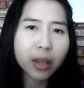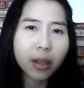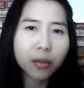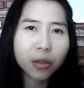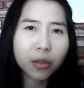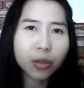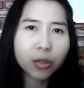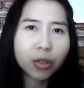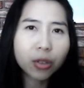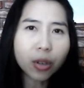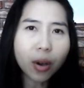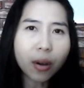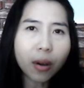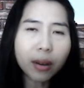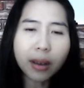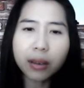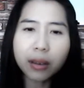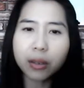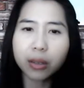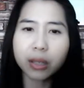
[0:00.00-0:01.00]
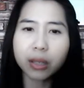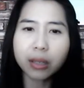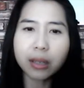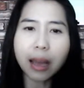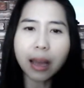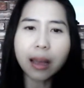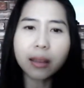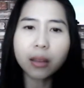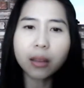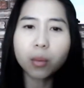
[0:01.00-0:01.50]
if you don't
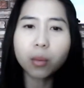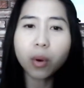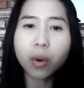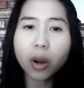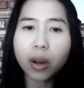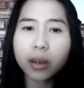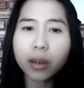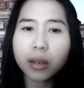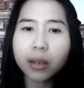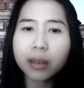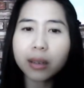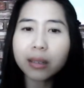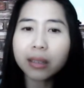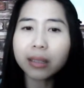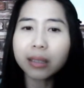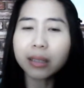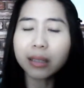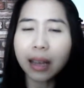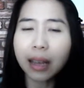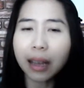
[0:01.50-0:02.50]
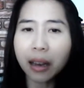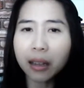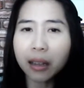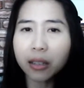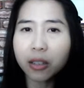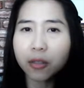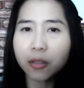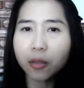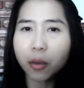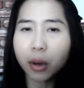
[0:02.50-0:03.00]
understand the word
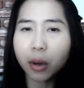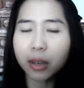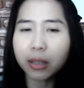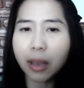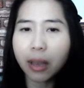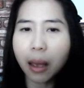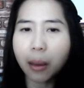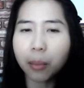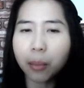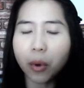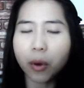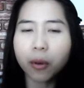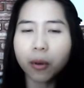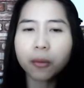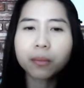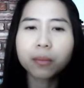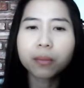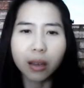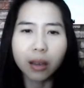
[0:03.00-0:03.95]
status, for example,